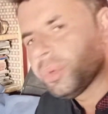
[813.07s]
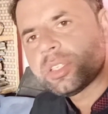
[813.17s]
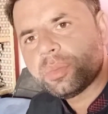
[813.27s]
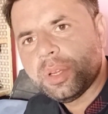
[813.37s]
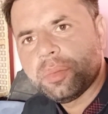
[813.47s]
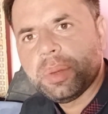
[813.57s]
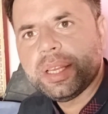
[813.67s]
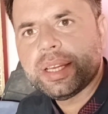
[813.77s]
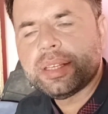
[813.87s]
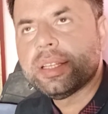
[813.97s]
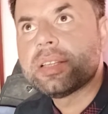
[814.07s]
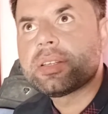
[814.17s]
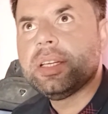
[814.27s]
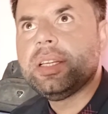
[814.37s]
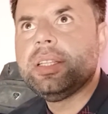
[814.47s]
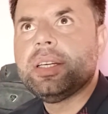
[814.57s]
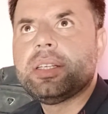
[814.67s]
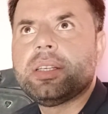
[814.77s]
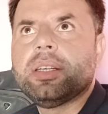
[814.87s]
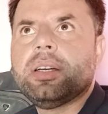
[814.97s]
must be replicate the study
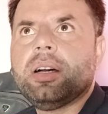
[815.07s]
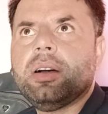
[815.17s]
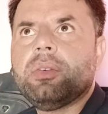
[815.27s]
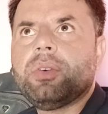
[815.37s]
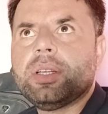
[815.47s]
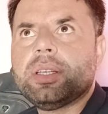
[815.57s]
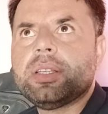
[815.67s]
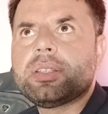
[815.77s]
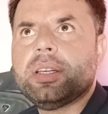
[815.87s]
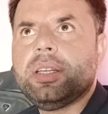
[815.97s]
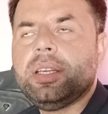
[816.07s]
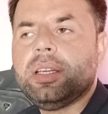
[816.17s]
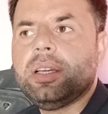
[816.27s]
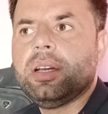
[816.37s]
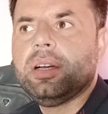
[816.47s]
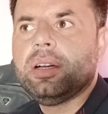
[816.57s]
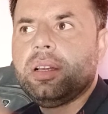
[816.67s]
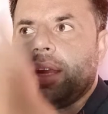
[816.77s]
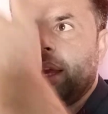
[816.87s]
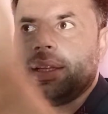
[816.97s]
that further study
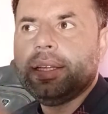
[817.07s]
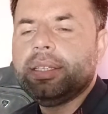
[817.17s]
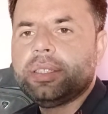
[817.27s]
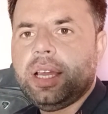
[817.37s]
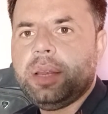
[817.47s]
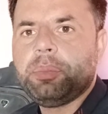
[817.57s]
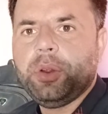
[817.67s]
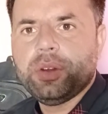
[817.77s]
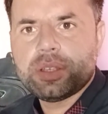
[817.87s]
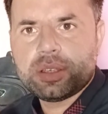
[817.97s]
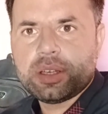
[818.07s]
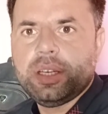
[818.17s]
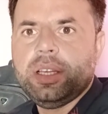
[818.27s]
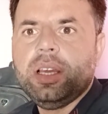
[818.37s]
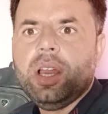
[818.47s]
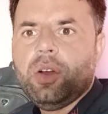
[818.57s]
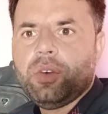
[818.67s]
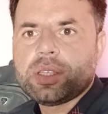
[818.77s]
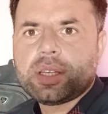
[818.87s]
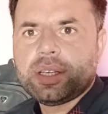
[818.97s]
like that and previous study
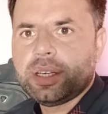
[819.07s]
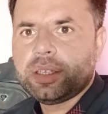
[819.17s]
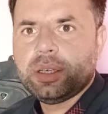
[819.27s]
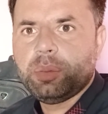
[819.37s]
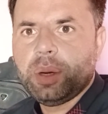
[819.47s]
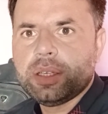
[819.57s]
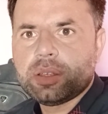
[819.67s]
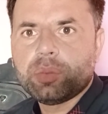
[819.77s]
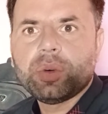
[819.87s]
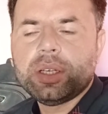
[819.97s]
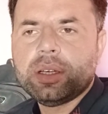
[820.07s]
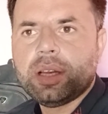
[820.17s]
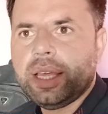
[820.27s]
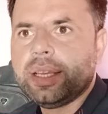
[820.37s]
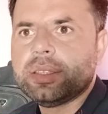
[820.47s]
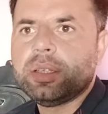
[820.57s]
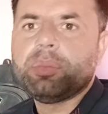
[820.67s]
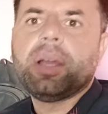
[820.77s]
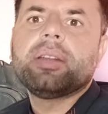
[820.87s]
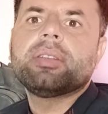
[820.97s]
was conducted by someone, like as in
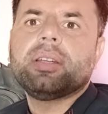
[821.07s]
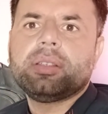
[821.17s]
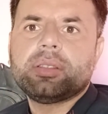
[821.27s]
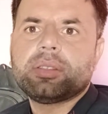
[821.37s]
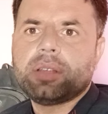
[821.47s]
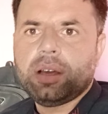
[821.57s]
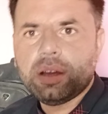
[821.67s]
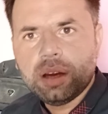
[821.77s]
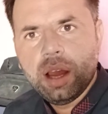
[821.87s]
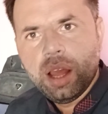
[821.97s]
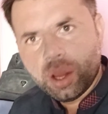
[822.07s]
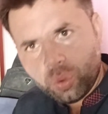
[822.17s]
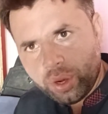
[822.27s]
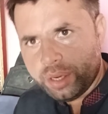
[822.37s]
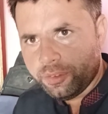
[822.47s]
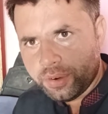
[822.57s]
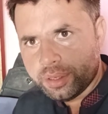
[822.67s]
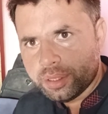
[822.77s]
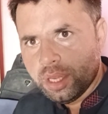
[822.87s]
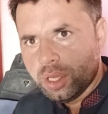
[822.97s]
my results are quite different.
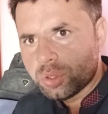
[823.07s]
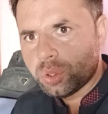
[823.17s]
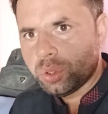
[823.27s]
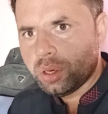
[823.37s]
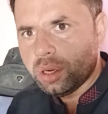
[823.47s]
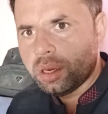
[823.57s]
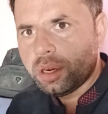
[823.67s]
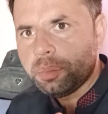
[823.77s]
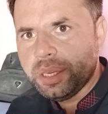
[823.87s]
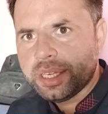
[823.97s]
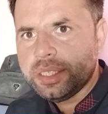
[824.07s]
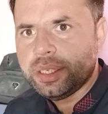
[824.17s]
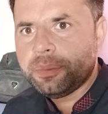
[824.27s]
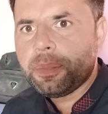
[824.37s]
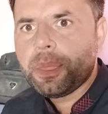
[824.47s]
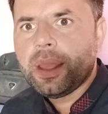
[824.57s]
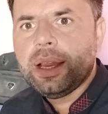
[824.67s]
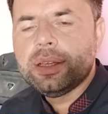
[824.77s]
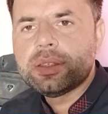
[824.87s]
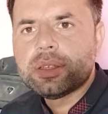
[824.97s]
So replication
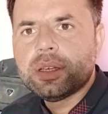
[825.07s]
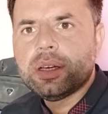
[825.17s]
is